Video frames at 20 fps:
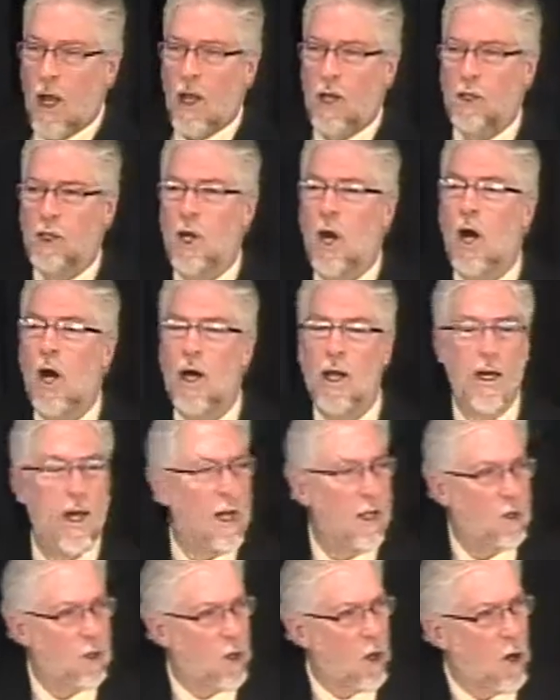John
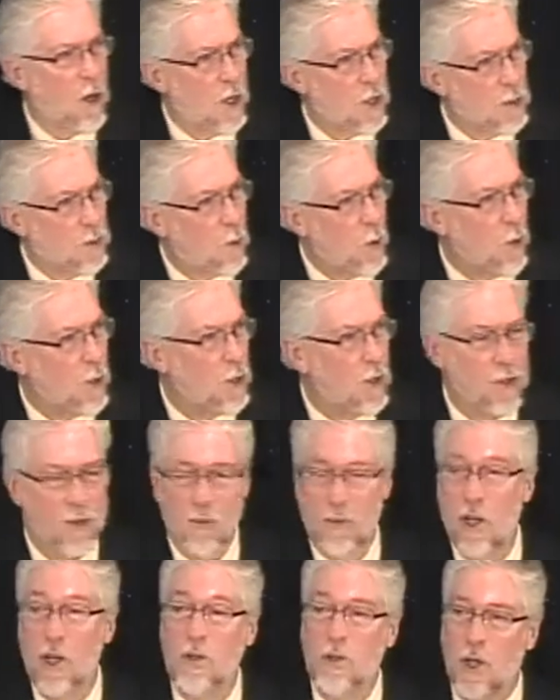has large portions
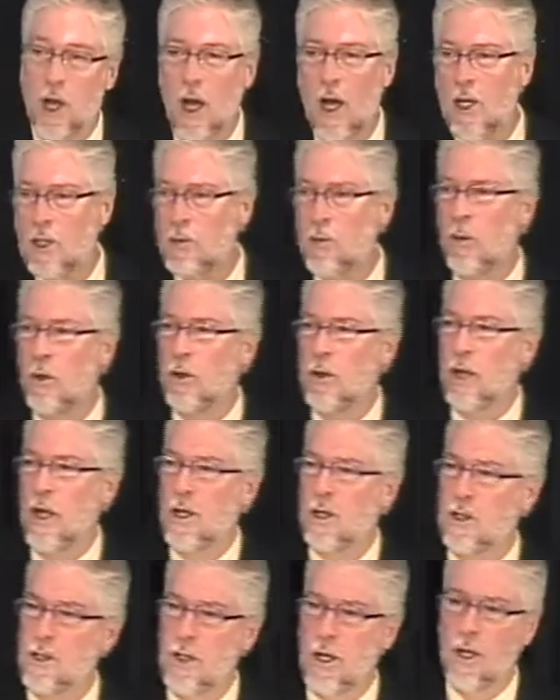of his gospel
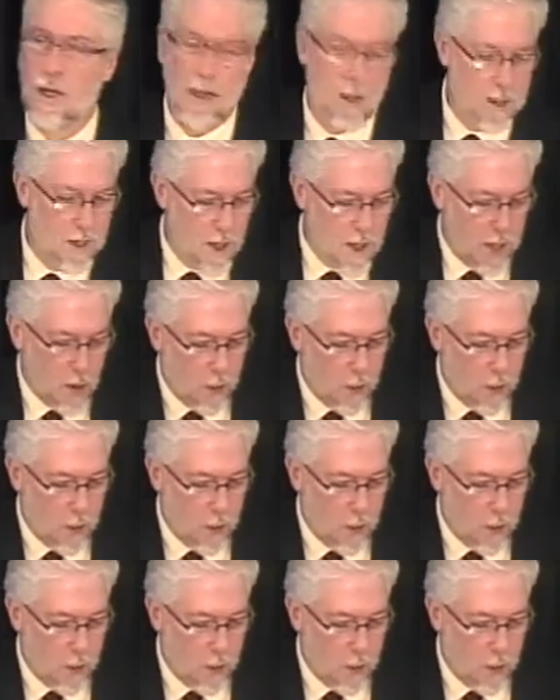that